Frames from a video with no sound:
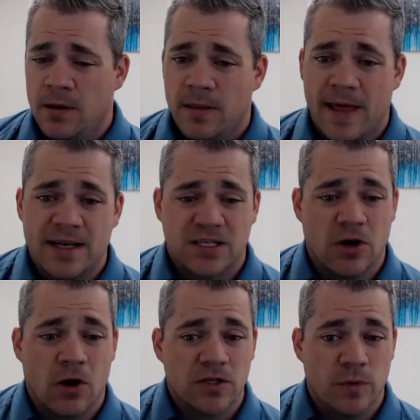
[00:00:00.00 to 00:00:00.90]
That
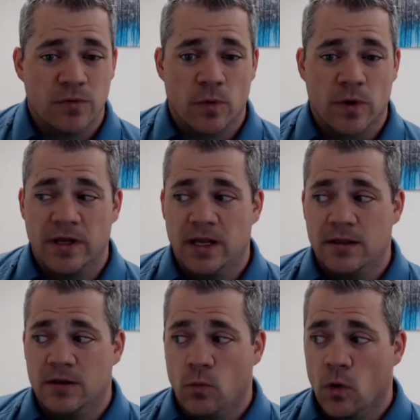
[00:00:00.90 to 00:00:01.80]
starts with really
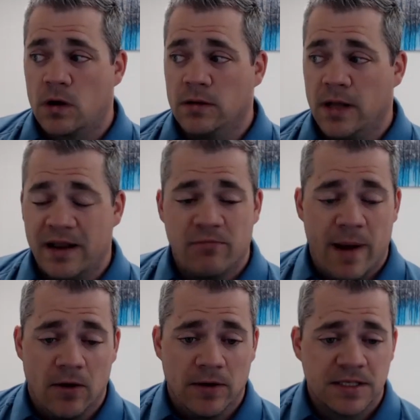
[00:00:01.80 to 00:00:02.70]
the work-life
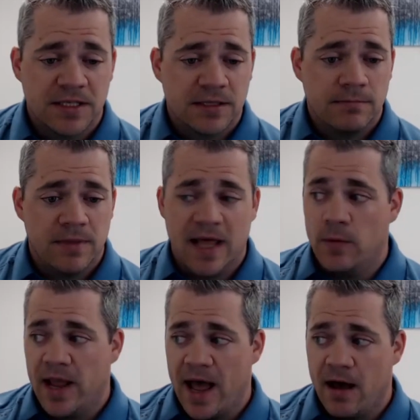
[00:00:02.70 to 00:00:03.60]
balance that
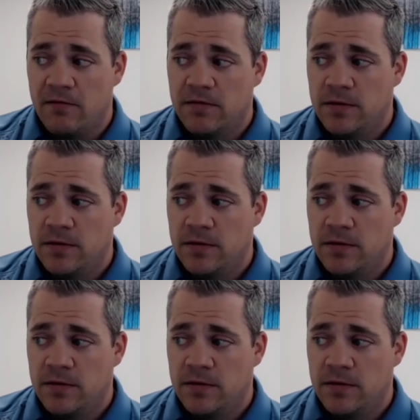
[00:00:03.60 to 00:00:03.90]
we have.